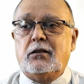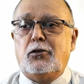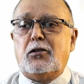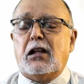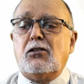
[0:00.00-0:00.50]

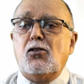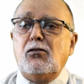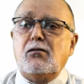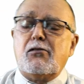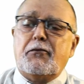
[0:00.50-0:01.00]
You can
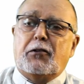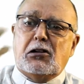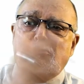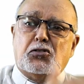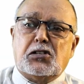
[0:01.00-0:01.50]
go
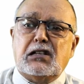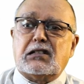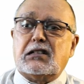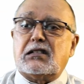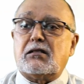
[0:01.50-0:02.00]
refer to
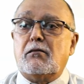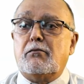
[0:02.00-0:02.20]
Jesus,